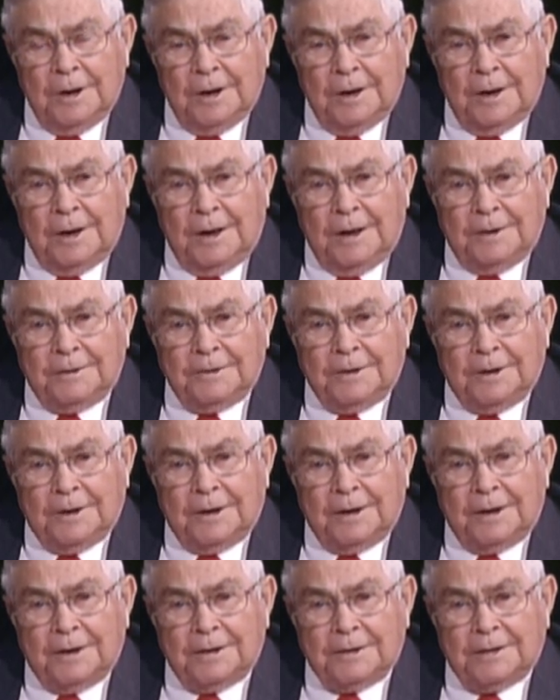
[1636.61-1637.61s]

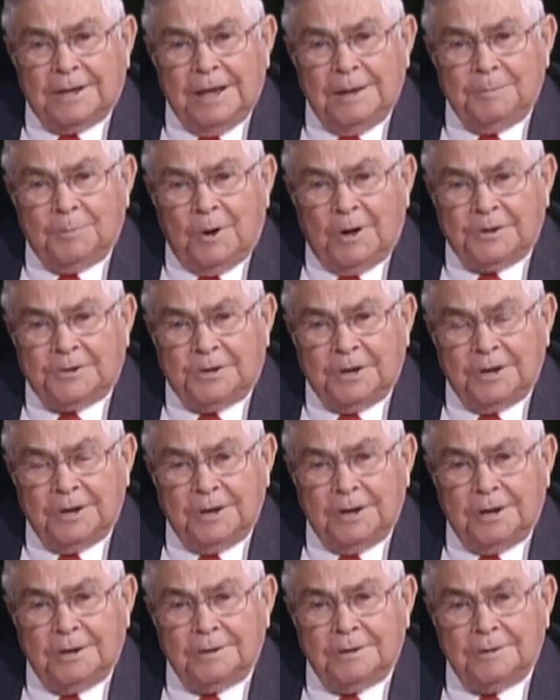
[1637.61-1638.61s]
And keep watching
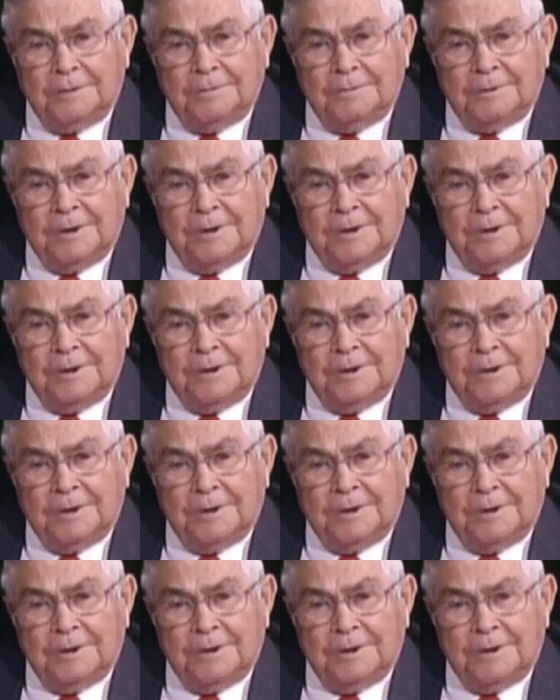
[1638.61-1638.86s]
and